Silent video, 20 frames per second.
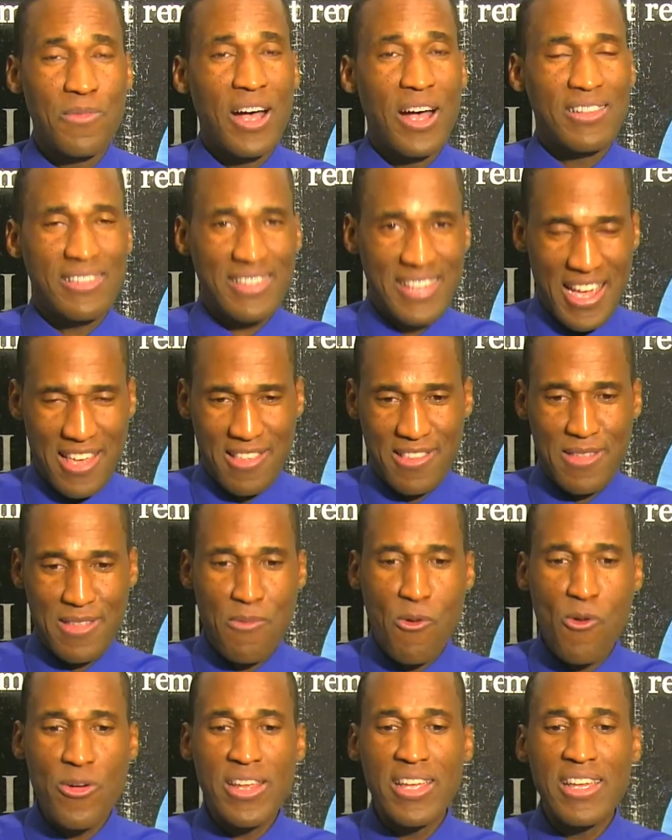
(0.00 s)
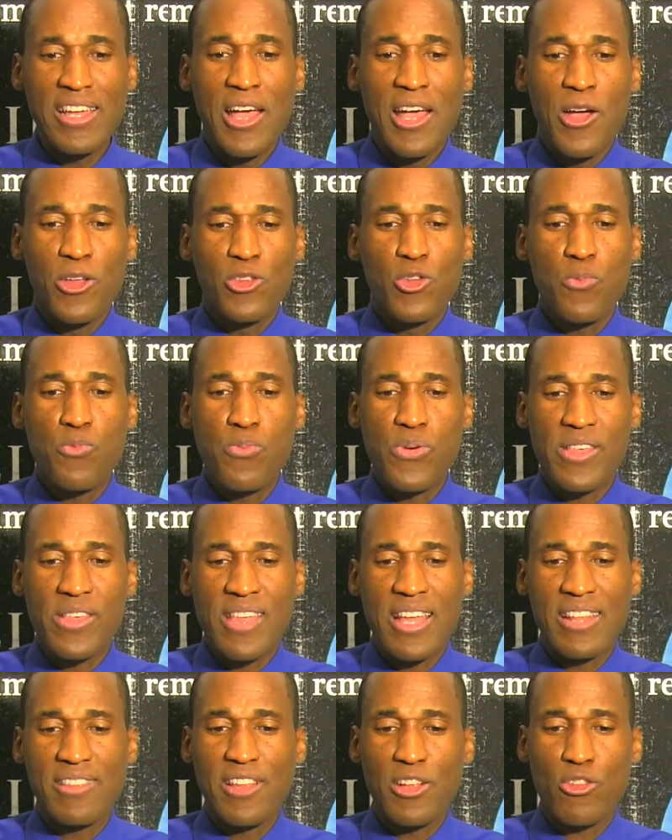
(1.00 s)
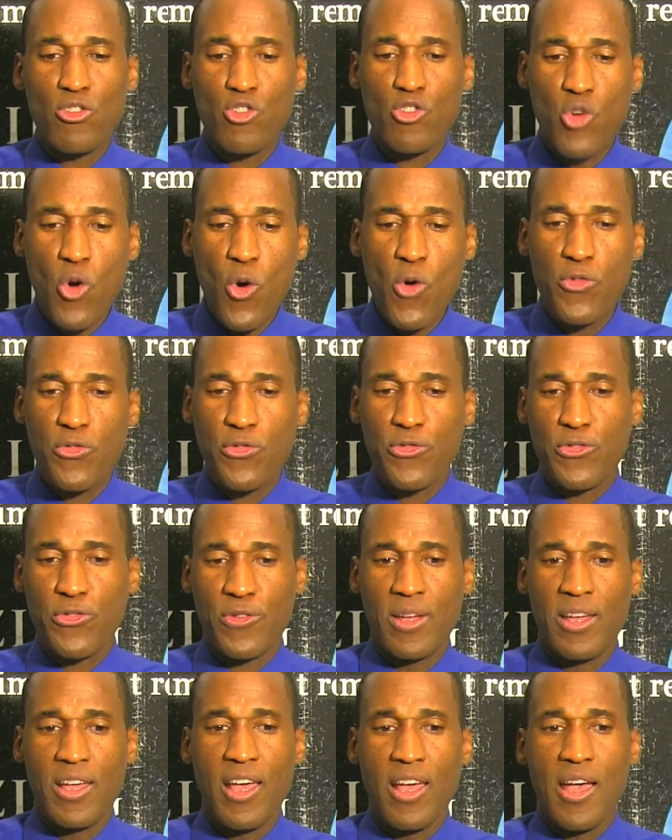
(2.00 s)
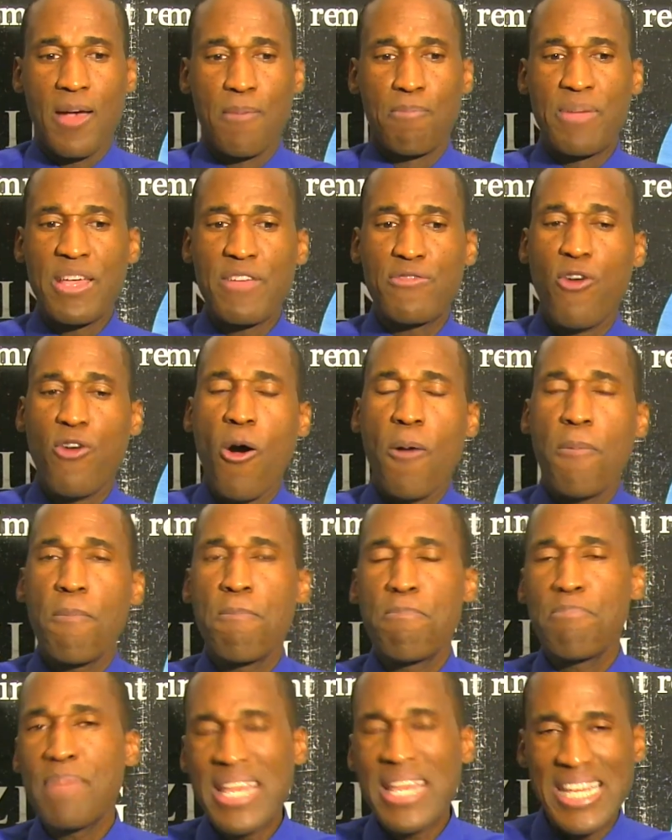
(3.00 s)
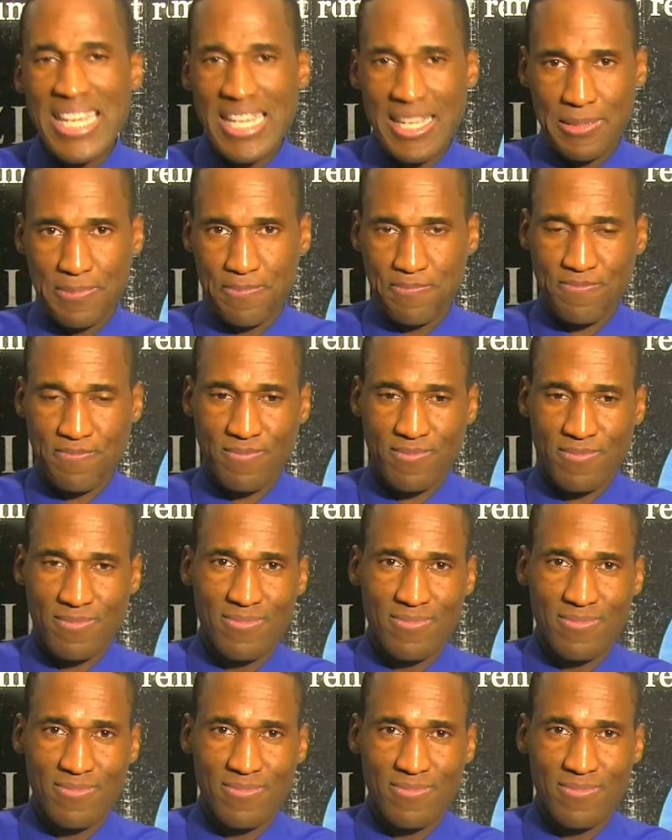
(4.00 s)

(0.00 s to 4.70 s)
A testimony to present the truth before many.